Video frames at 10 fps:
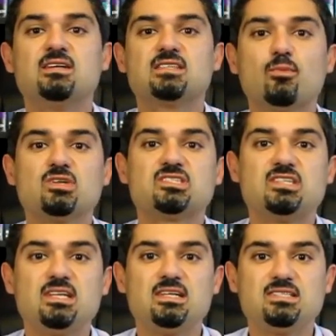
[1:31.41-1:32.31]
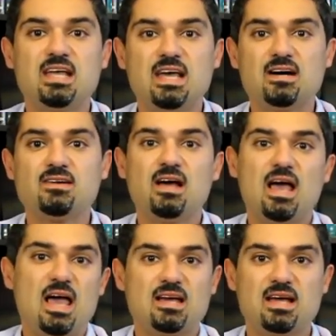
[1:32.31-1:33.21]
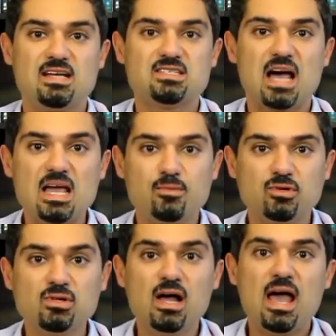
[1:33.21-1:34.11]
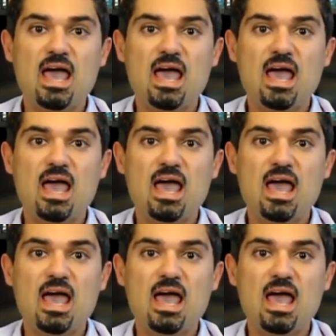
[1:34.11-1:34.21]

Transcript: someone sitting down at a table